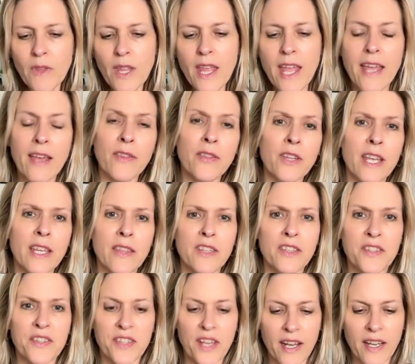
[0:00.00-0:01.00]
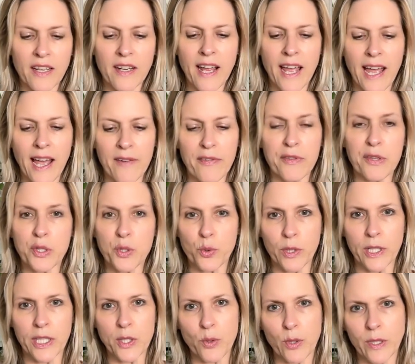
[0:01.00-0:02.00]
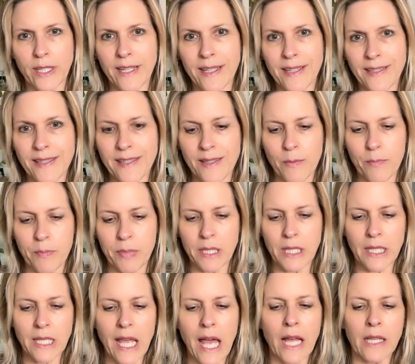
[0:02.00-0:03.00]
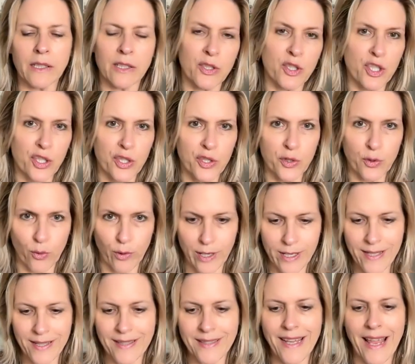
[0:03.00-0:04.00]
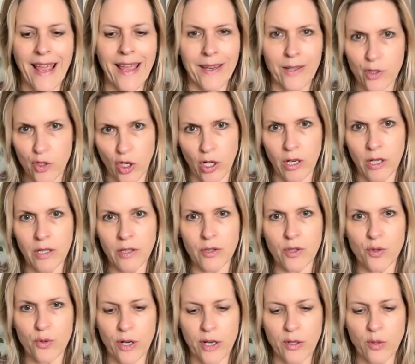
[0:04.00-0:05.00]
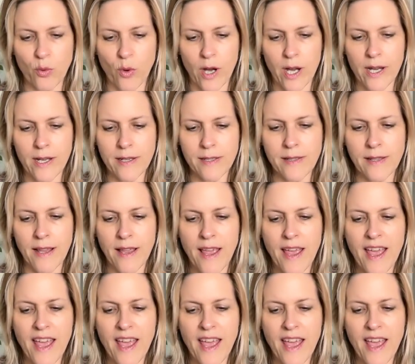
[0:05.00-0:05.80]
And in the second half of the 2020s, the big LNG story is Asia, trend-wise.